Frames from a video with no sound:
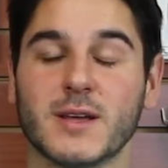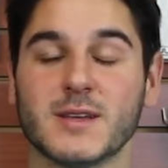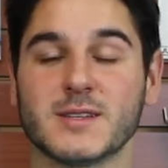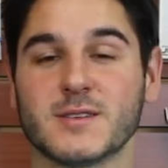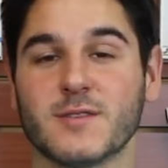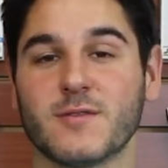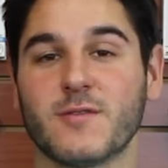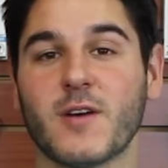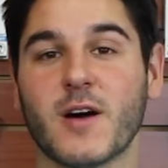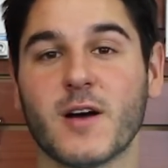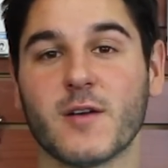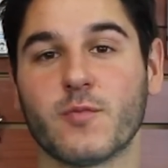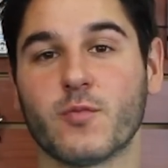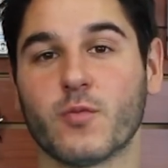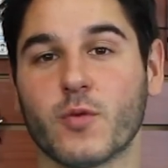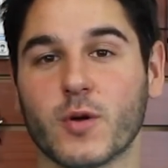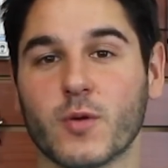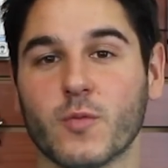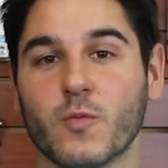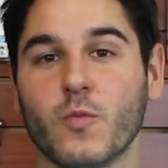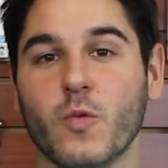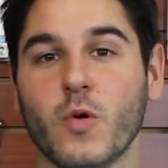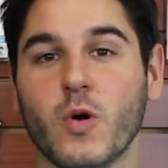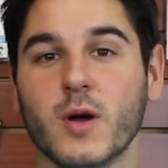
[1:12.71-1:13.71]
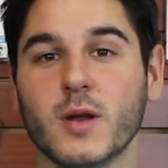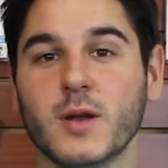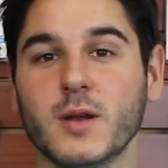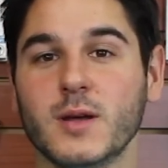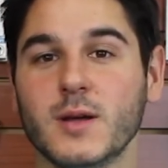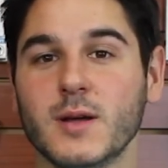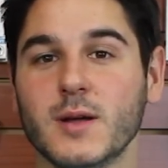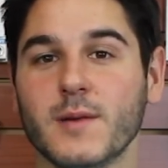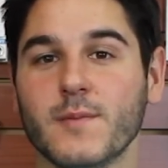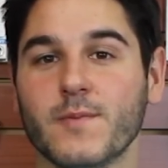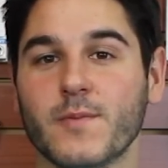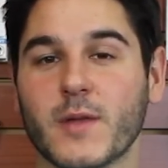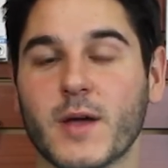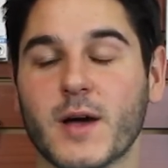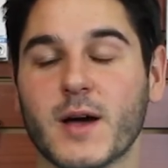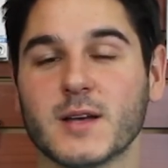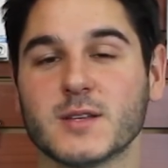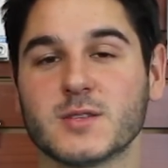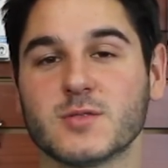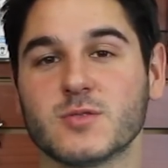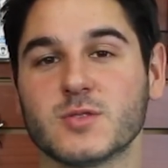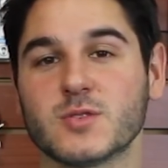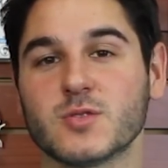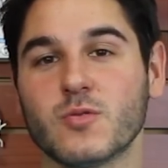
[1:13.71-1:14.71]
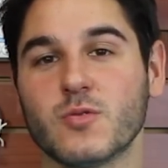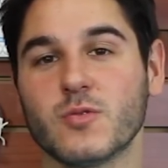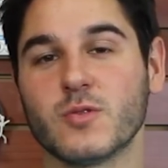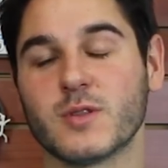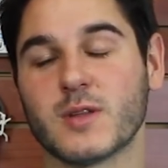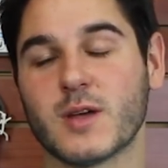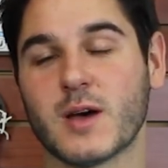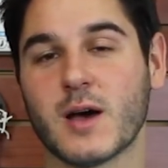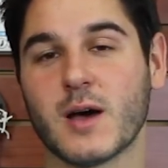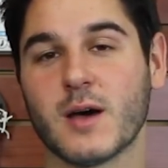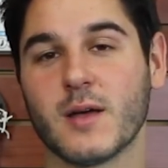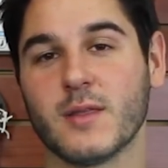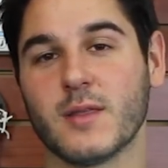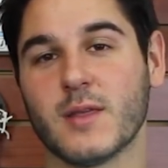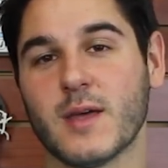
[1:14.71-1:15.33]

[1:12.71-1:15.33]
is at 5.1, uh, so it's on the,